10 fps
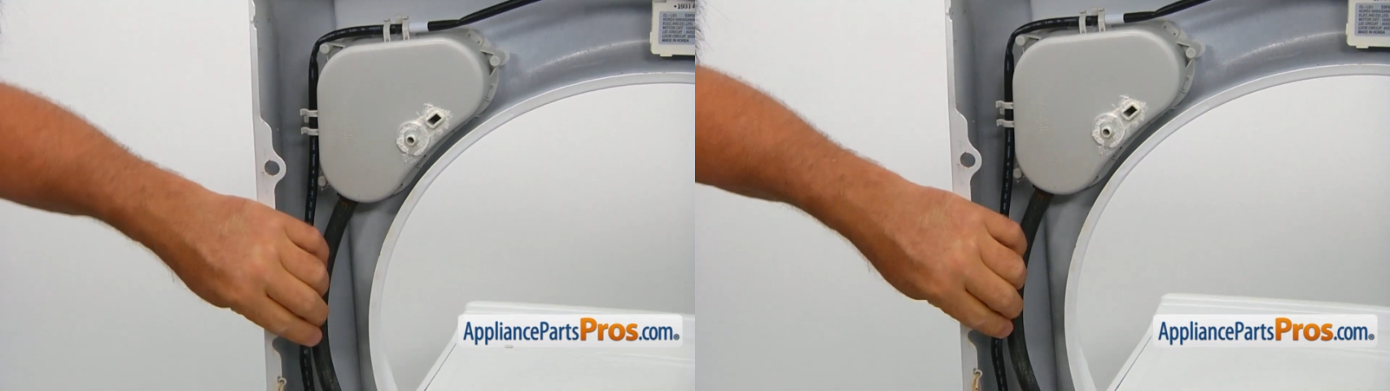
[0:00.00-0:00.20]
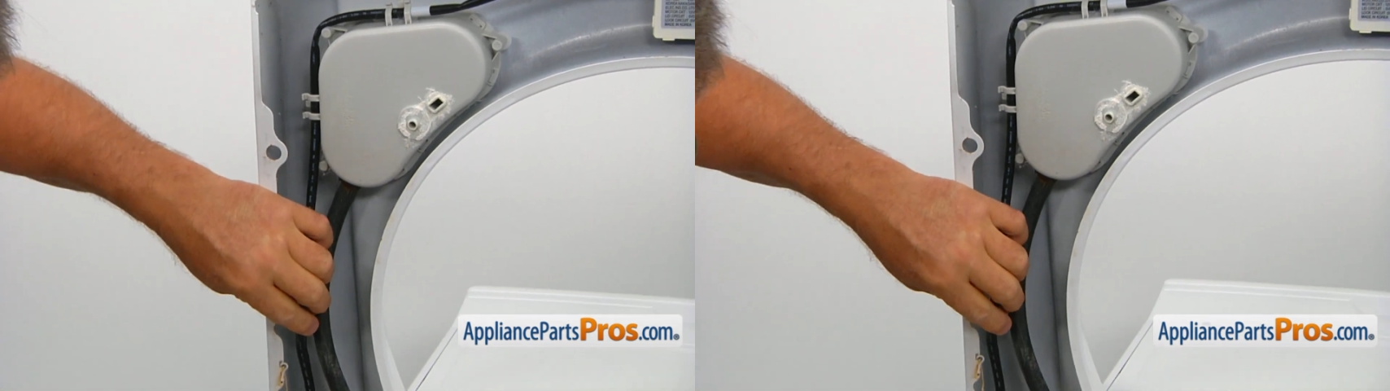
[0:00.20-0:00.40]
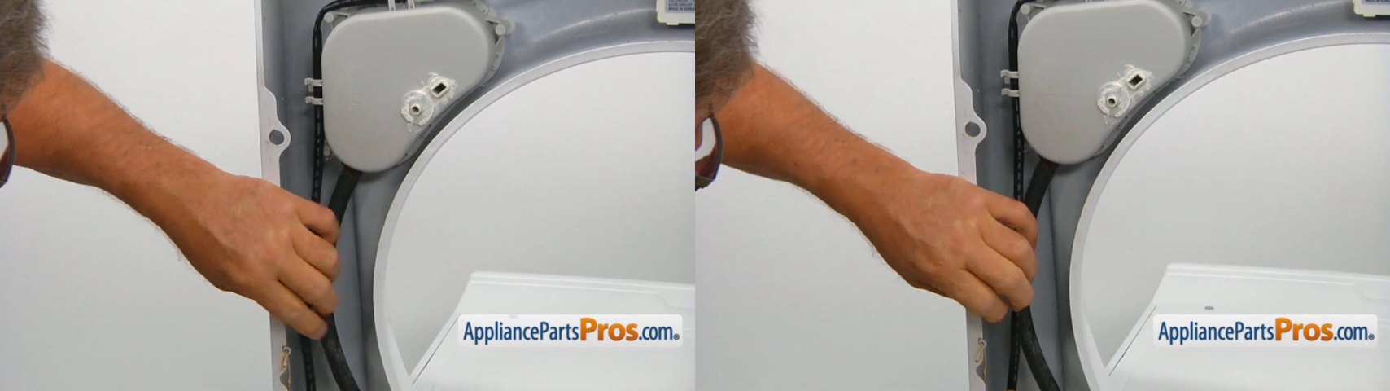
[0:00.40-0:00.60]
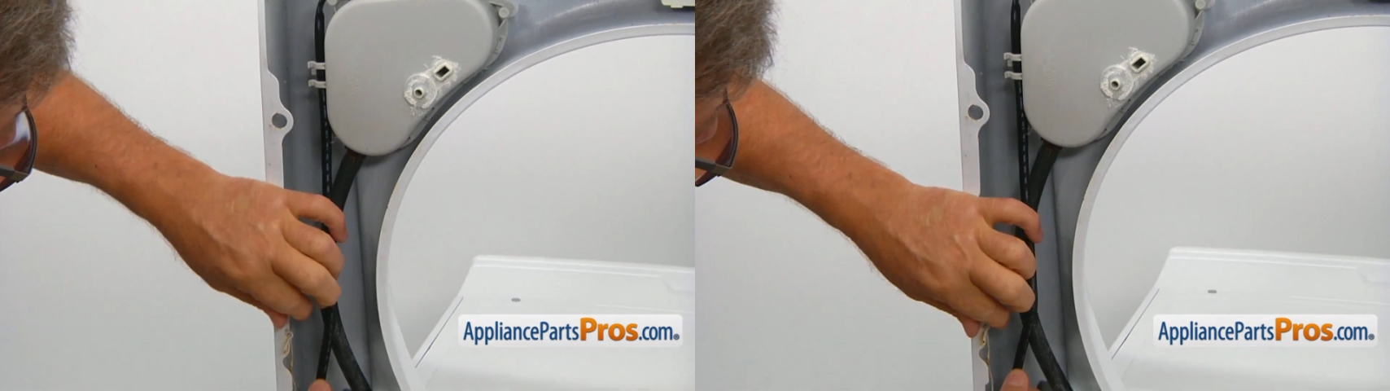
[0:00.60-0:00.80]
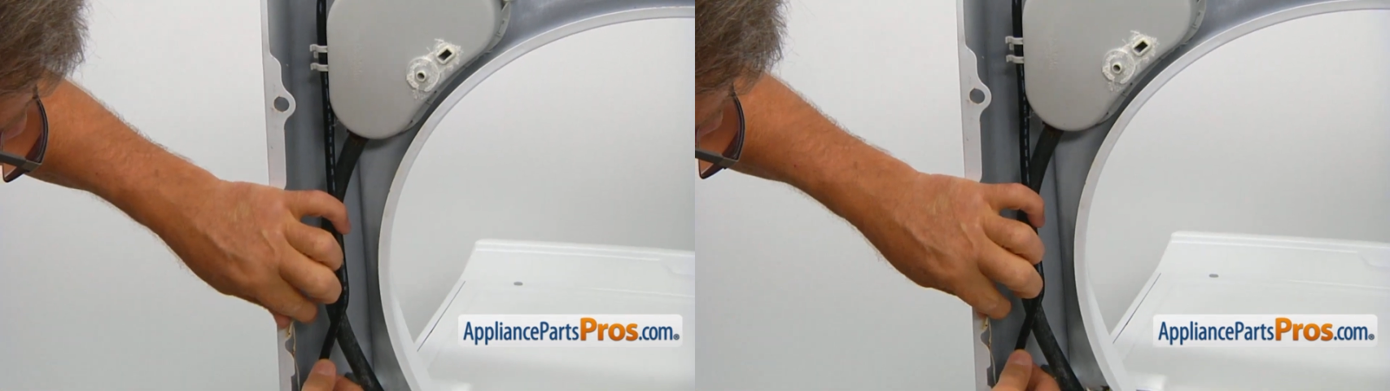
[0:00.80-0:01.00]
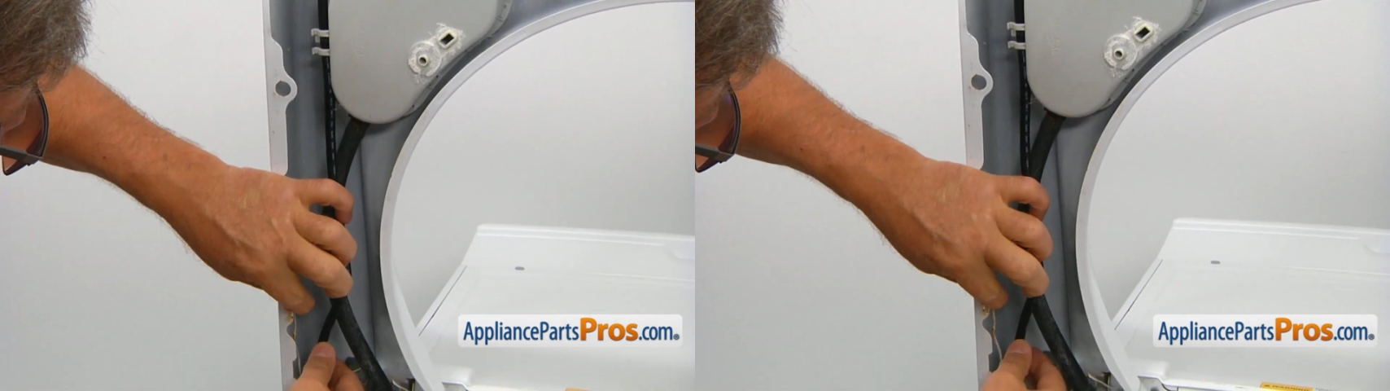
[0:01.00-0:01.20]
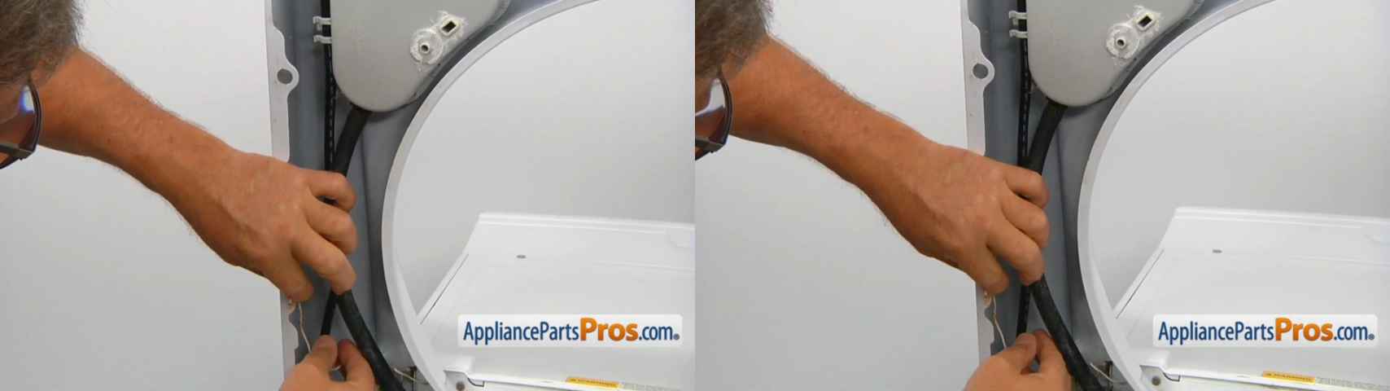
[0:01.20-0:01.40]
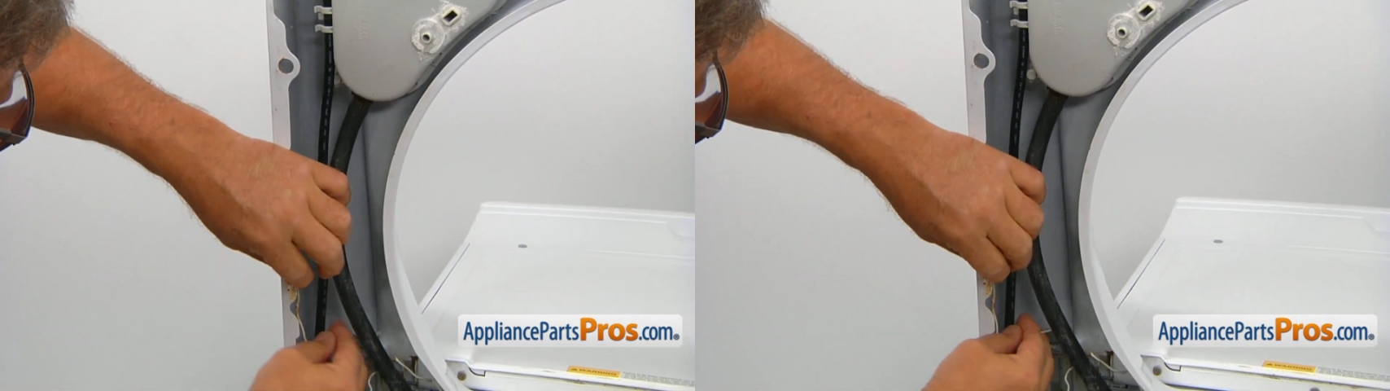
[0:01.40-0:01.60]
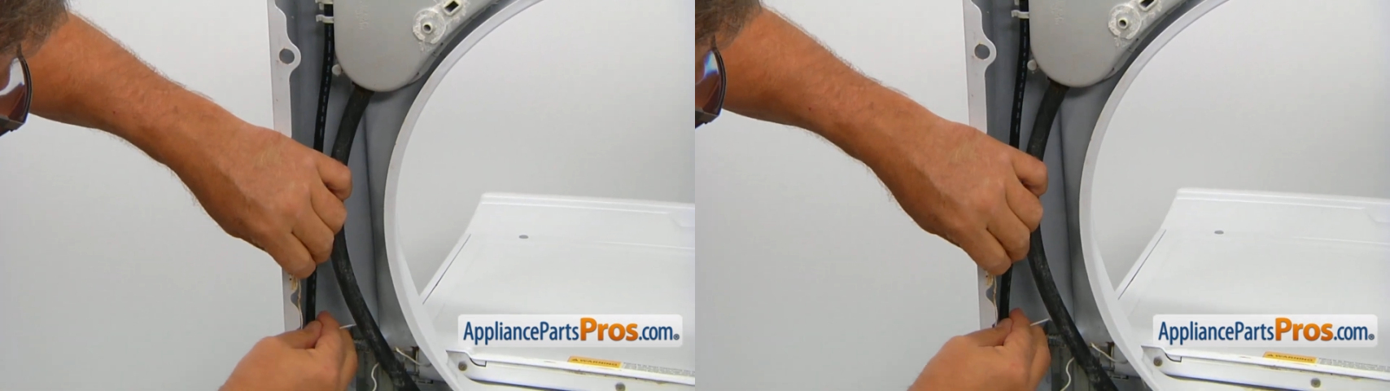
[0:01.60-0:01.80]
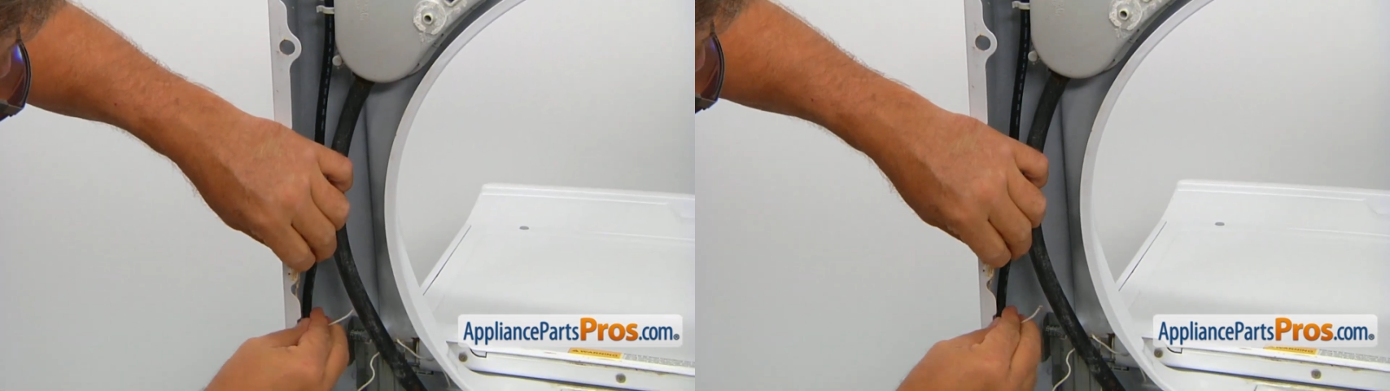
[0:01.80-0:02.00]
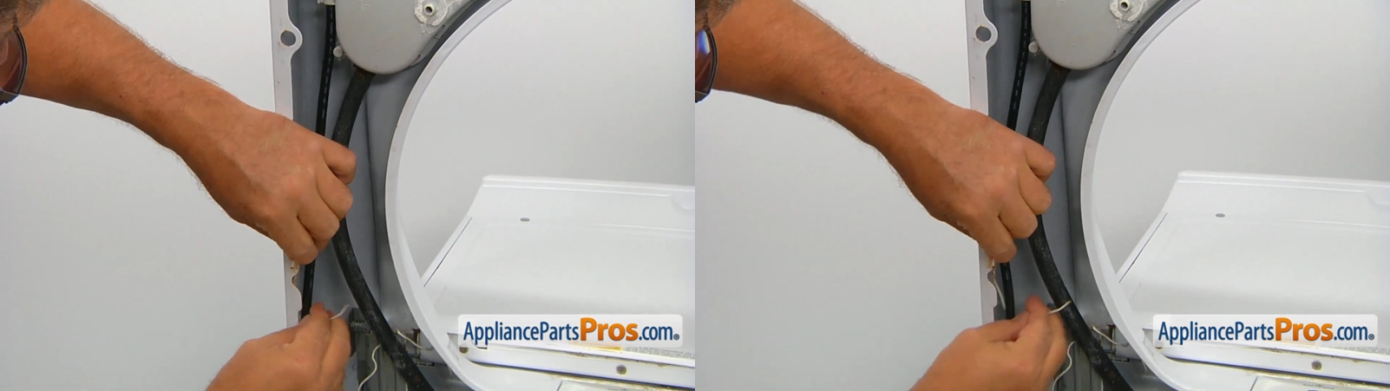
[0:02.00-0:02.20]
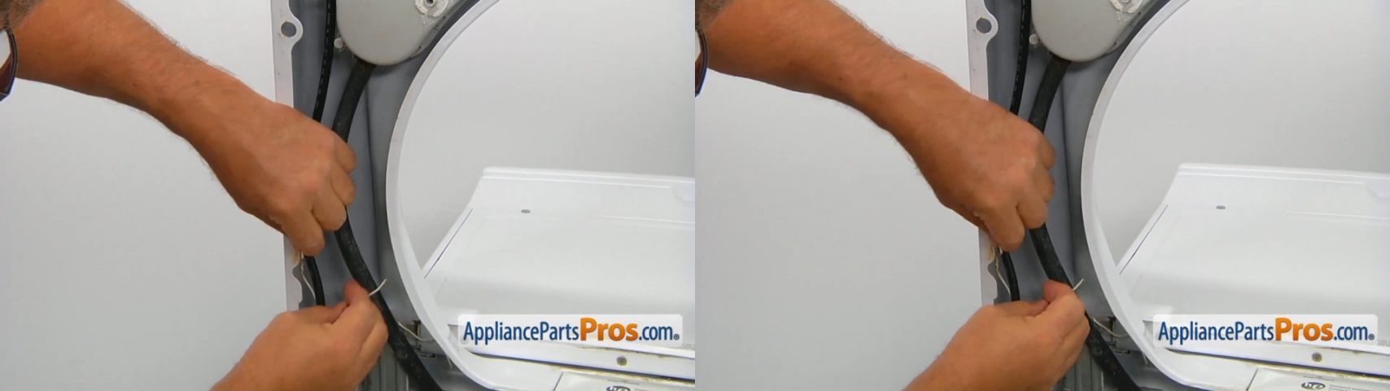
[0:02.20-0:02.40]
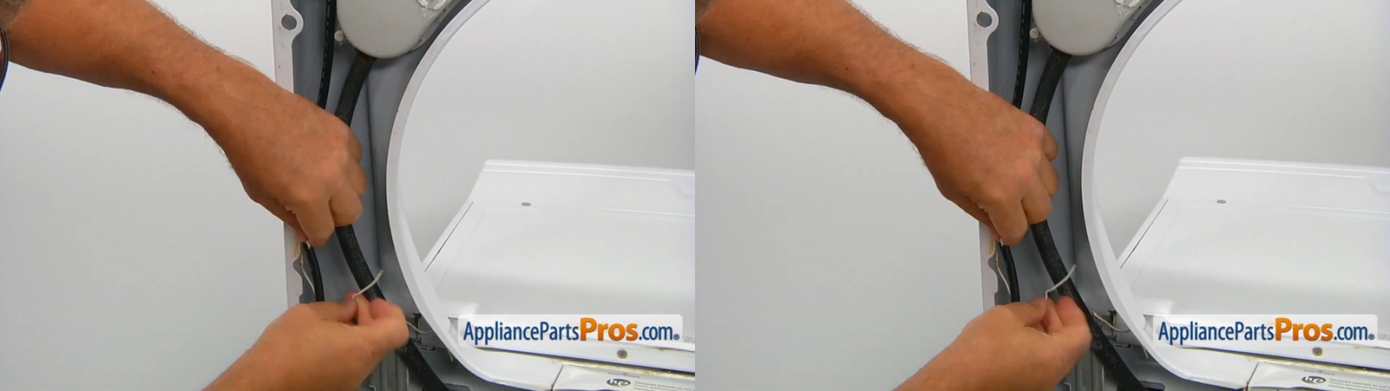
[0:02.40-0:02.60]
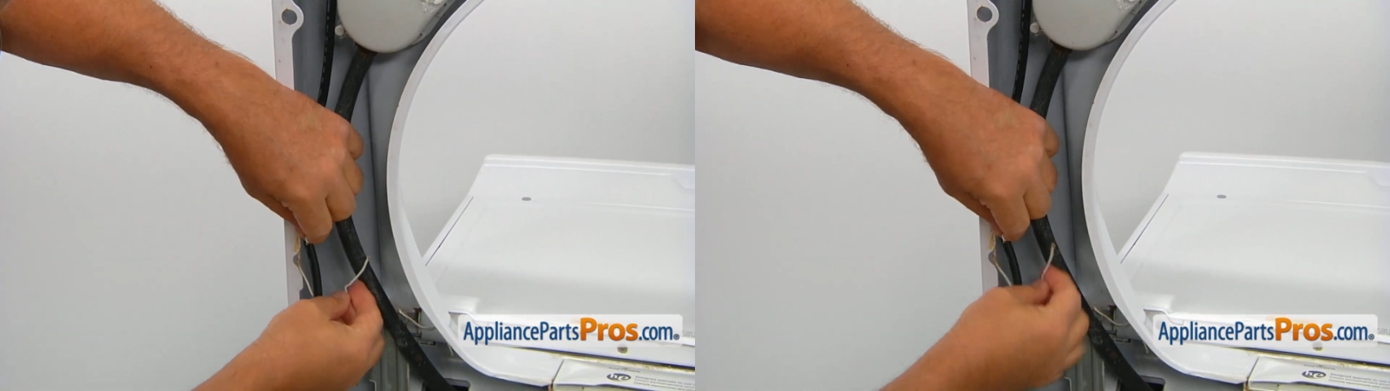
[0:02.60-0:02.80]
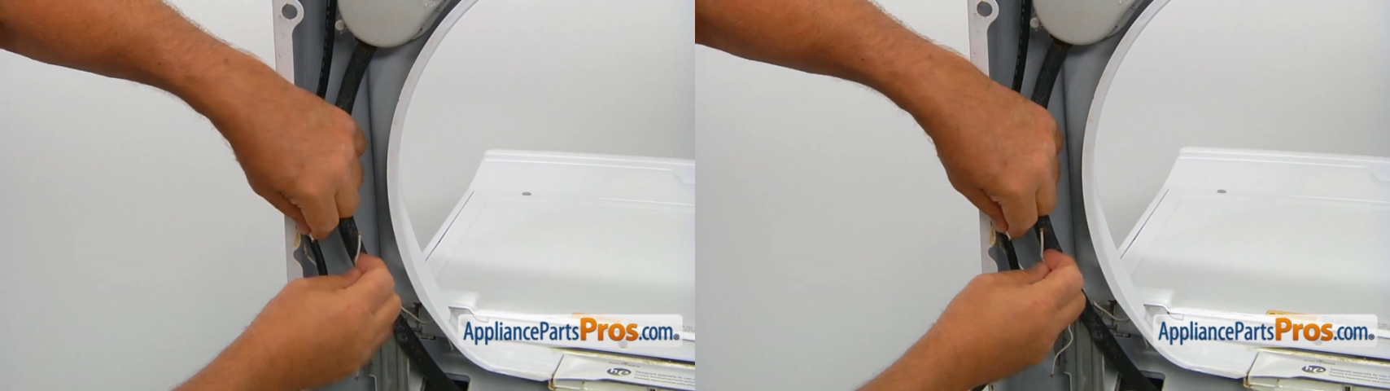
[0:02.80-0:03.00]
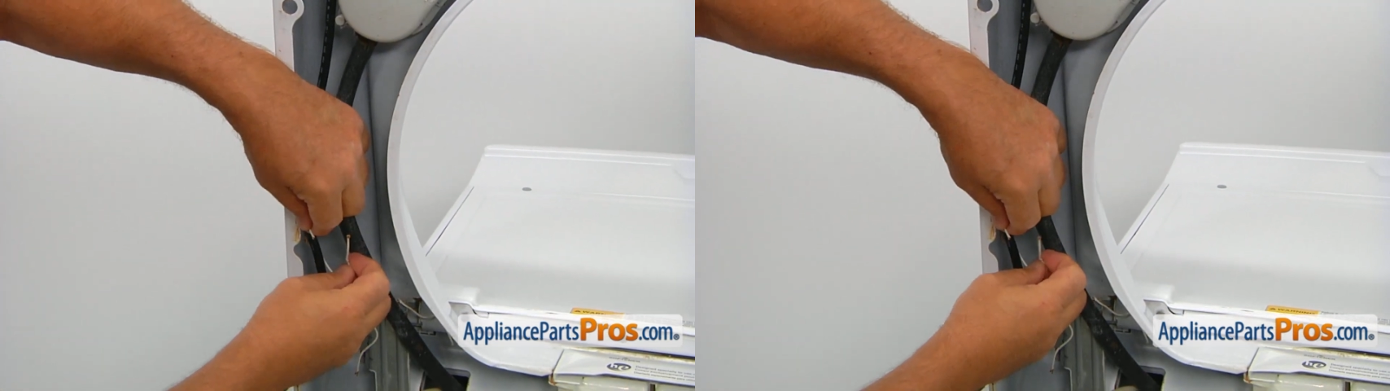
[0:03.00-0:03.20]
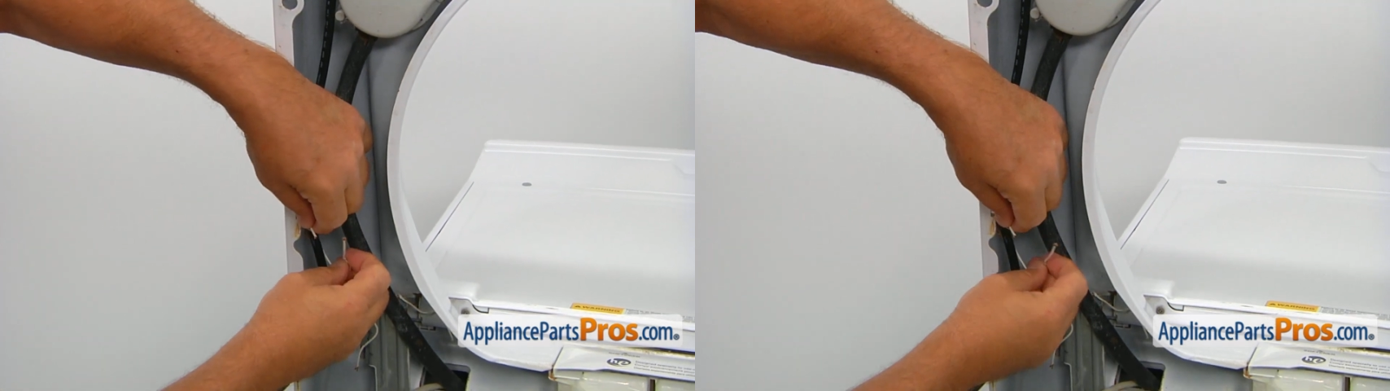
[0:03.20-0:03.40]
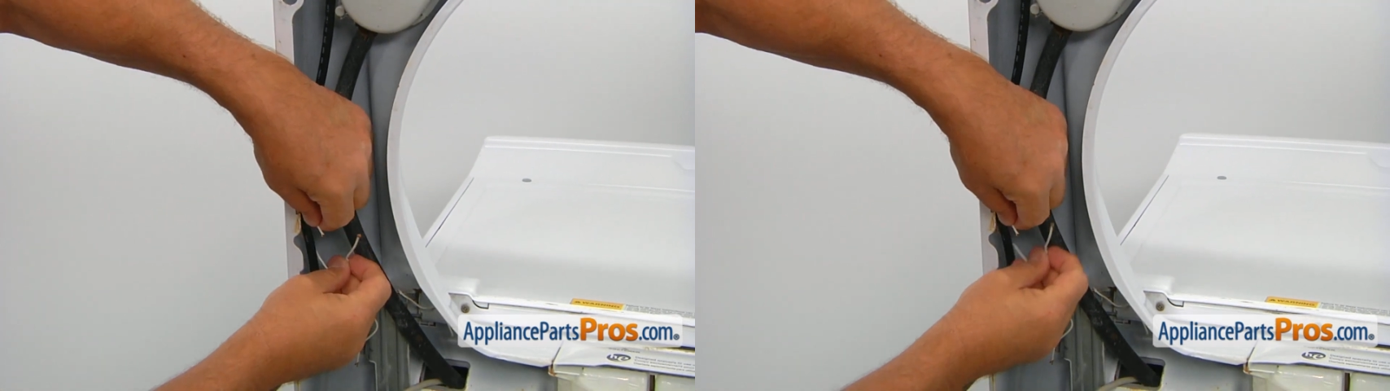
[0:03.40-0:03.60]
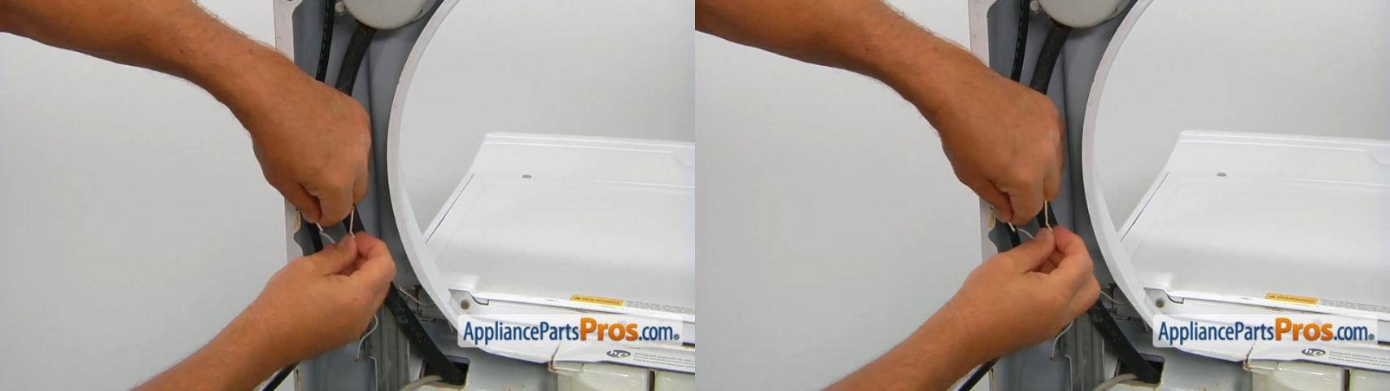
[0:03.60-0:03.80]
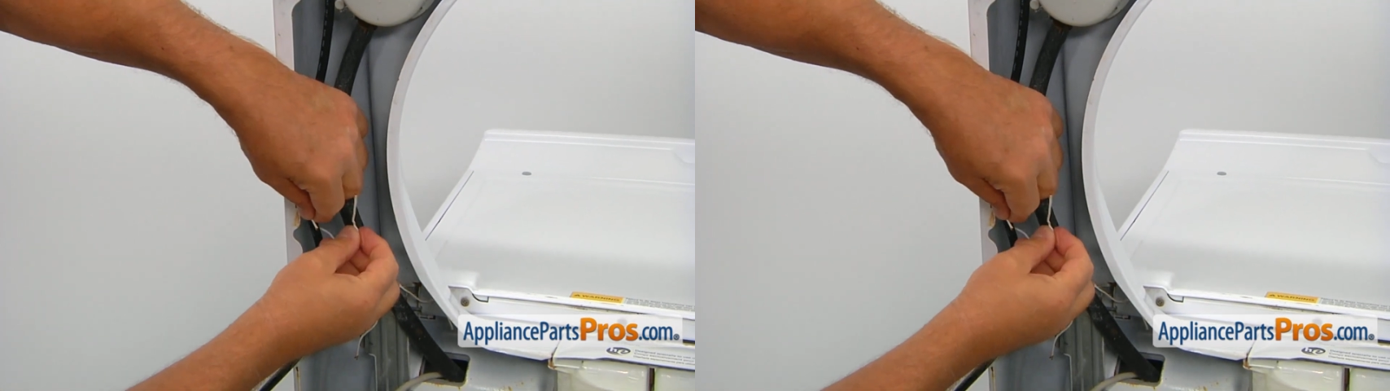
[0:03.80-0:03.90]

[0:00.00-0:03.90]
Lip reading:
(no speaker visible)